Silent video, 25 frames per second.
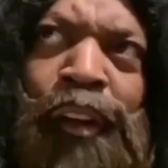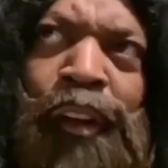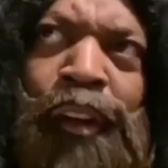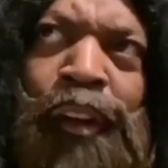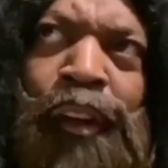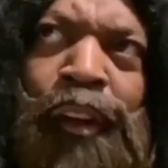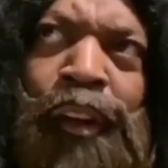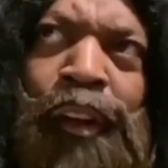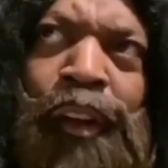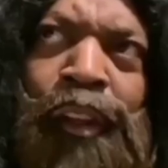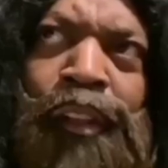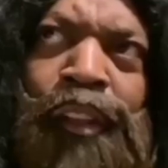
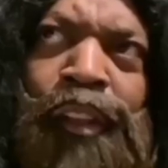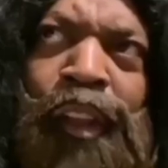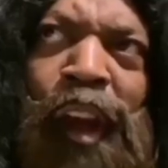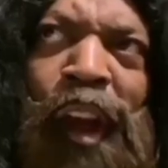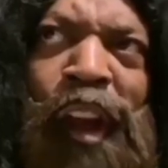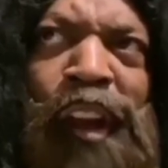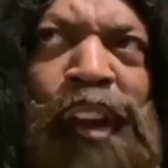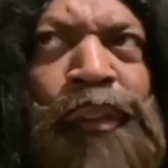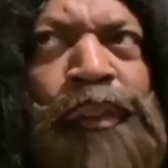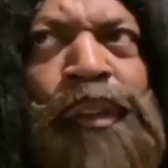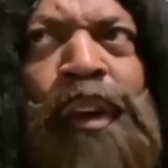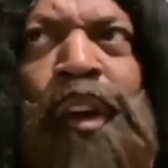is not a
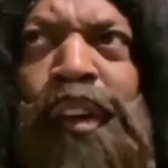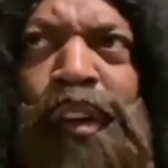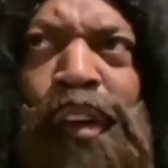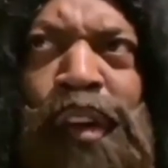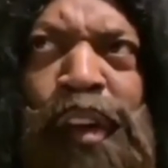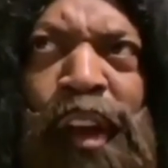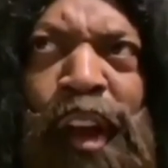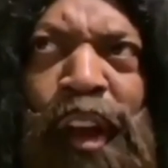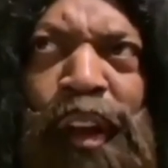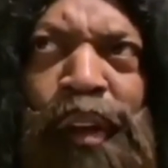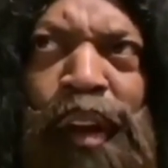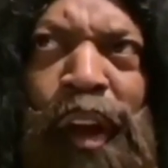
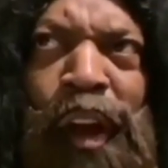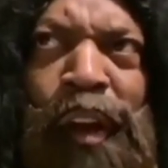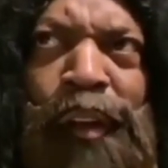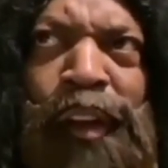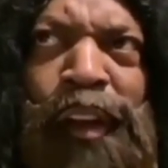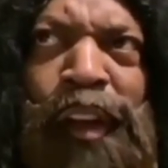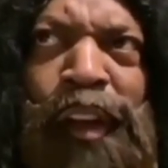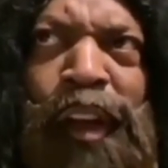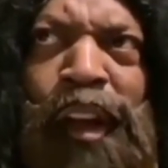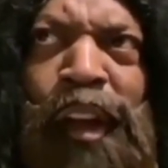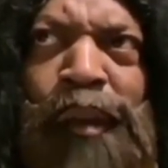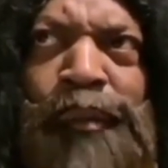Jamaican.
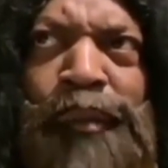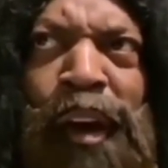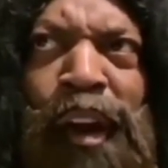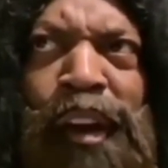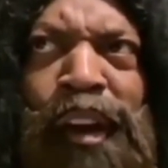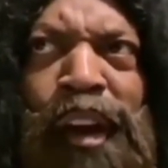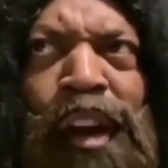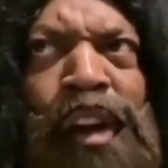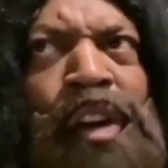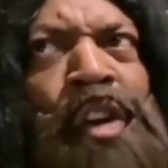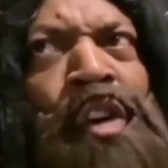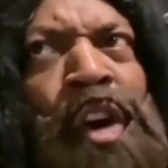Majah
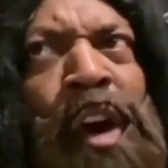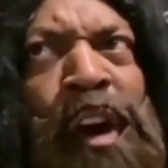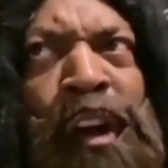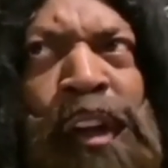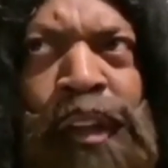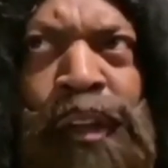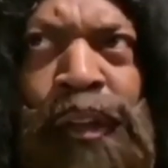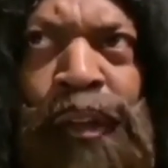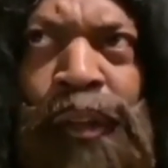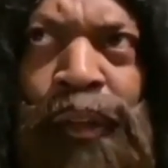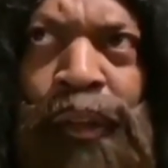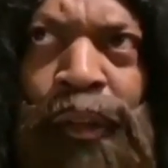Hype is a
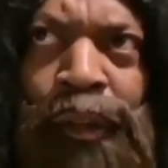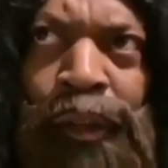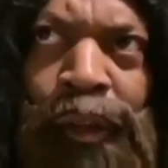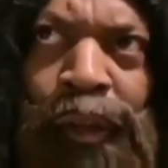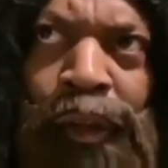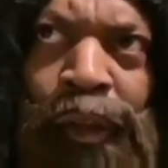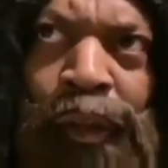Yankee.